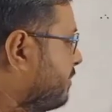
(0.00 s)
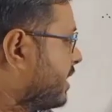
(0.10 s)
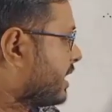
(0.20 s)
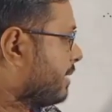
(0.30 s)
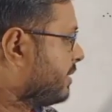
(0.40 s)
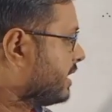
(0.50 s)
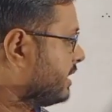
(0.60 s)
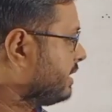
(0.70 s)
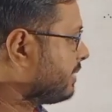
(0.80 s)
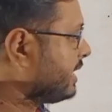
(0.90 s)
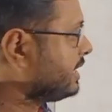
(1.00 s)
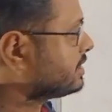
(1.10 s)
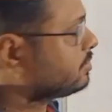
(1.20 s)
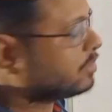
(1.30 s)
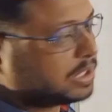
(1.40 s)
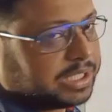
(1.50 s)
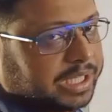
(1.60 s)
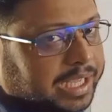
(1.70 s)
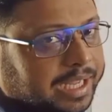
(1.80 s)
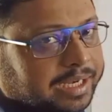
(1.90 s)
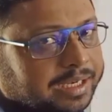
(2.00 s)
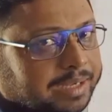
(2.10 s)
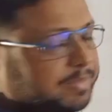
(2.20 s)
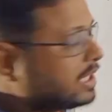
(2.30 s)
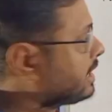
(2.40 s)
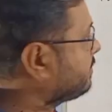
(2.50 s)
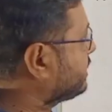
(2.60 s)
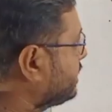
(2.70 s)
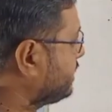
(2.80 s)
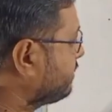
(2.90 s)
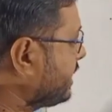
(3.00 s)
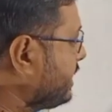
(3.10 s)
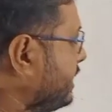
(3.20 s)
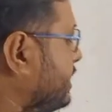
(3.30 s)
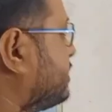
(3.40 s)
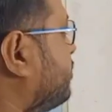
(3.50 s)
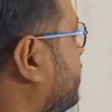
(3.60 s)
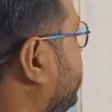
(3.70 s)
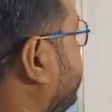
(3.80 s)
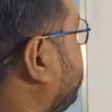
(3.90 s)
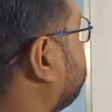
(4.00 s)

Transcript: lambda capital D by small d, n lambda capital D by small d.